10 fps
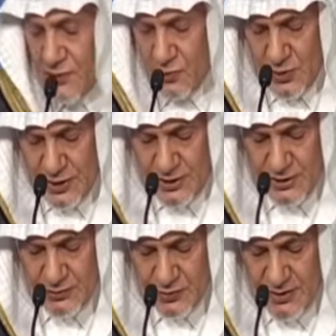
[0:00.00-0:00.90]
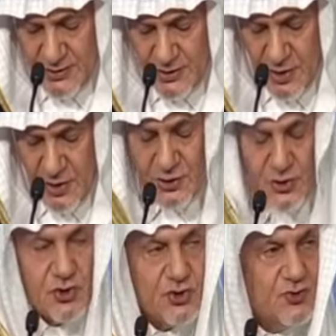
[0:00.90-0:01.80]
working together on
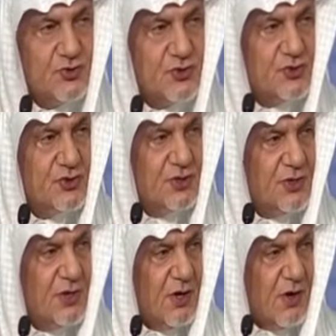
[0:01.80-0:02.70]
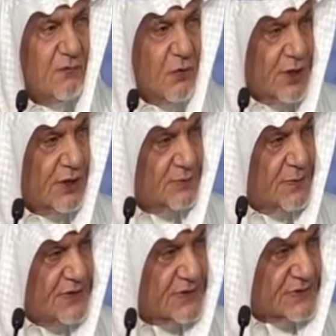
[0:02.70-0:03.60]
issues of world
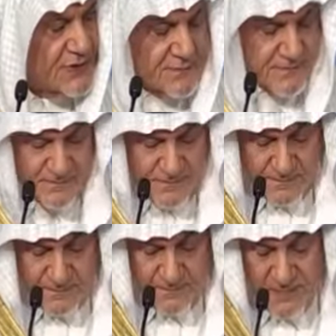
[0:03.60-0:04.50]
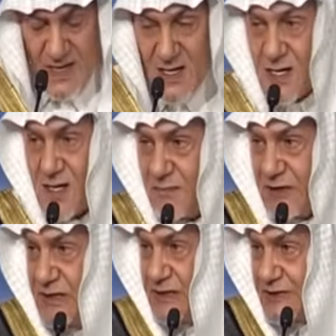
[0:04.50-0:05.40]
peace,
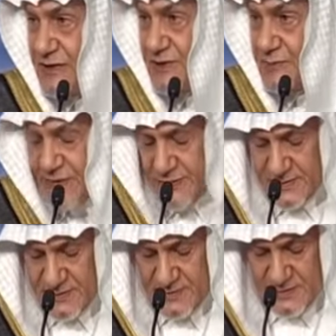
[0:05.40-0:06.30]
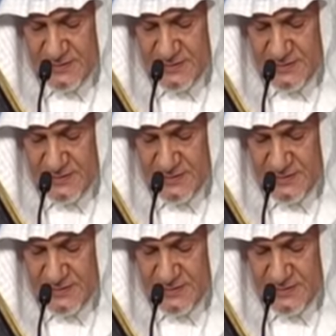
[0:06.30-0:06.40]
Middle East peace,